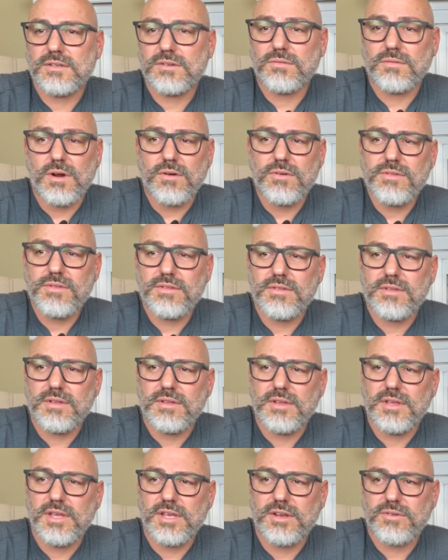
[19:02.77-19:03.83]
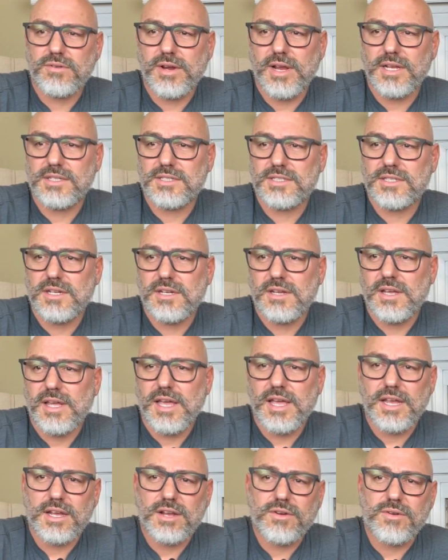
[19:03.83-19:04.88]
growth. He creates
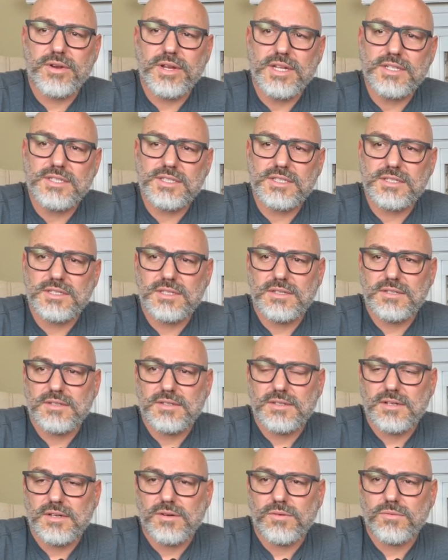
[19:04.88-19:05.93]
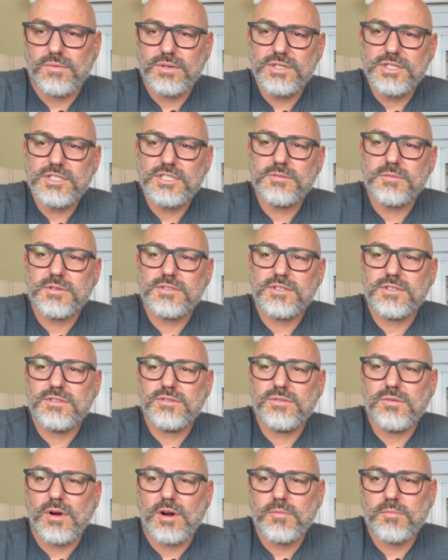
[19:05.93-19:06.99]
increase. We're just supposed to
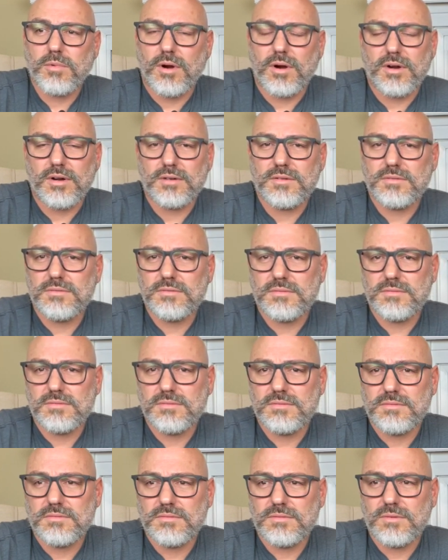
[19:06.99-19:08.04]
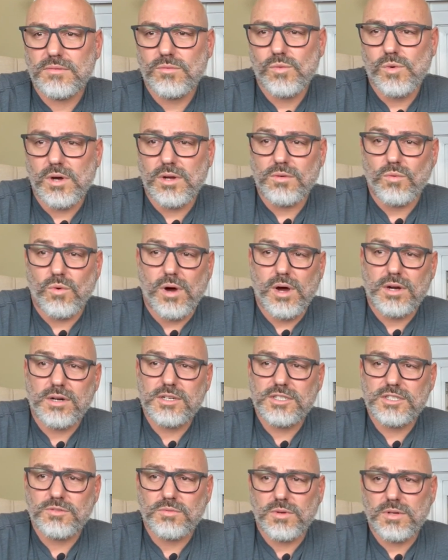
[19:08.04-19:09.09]
do our part. One
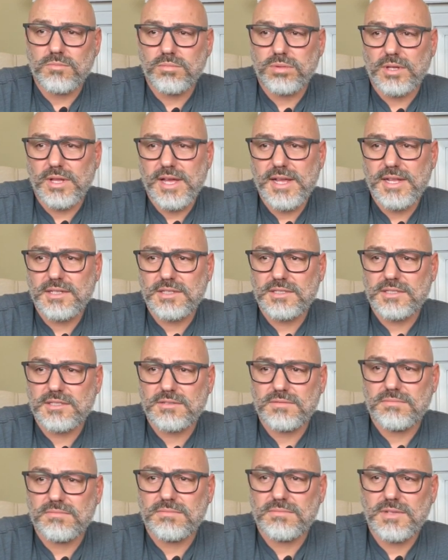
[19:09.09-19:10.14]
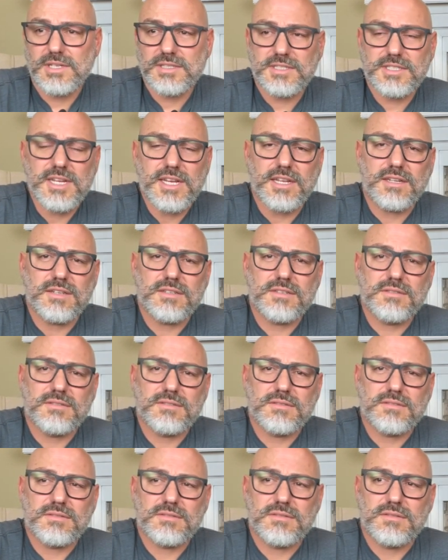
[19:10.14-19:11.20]
waters, one plants. That's it.
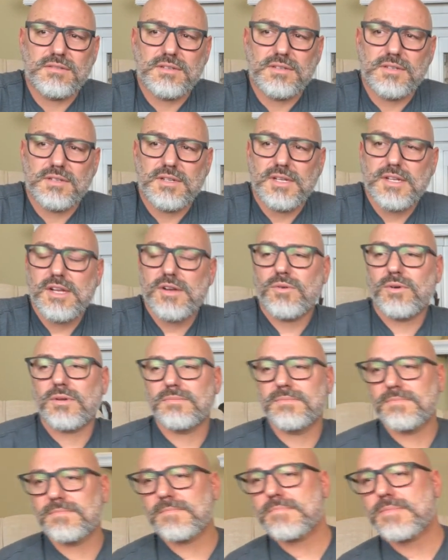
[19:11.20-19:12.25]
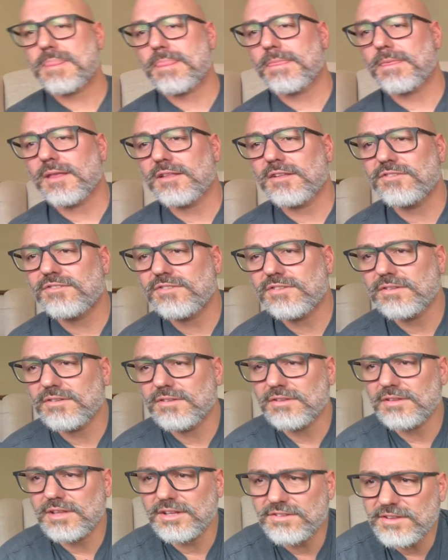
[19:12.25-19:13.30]
Well, let's
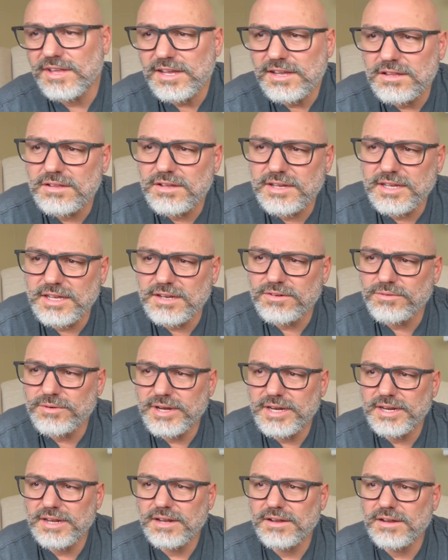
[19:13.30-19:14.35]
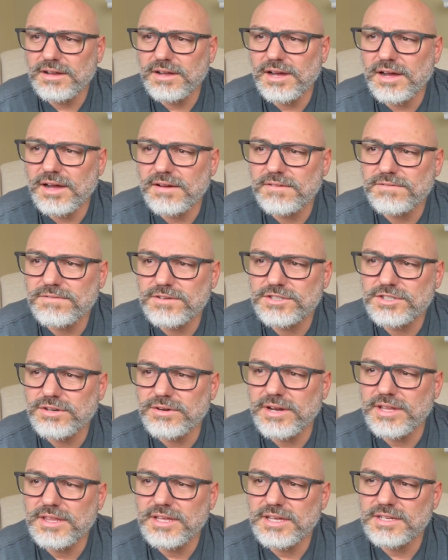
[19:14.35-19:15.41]
take a look and read 1
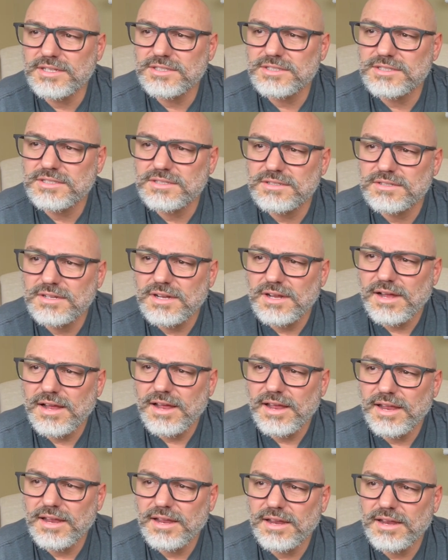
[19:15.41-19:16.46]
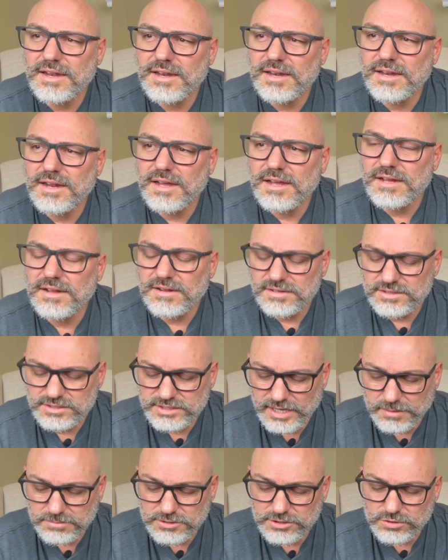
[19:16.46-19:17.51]
Corinthians in
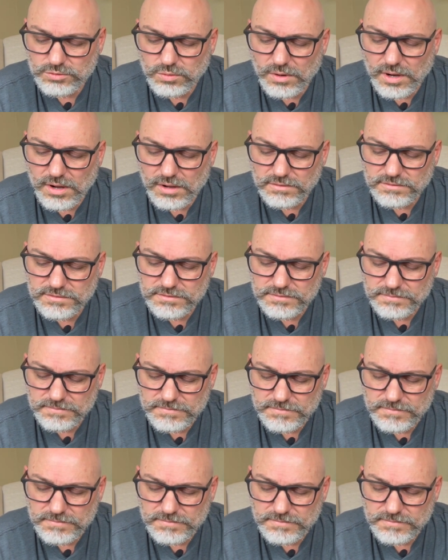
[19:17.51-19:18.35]
chapter 12.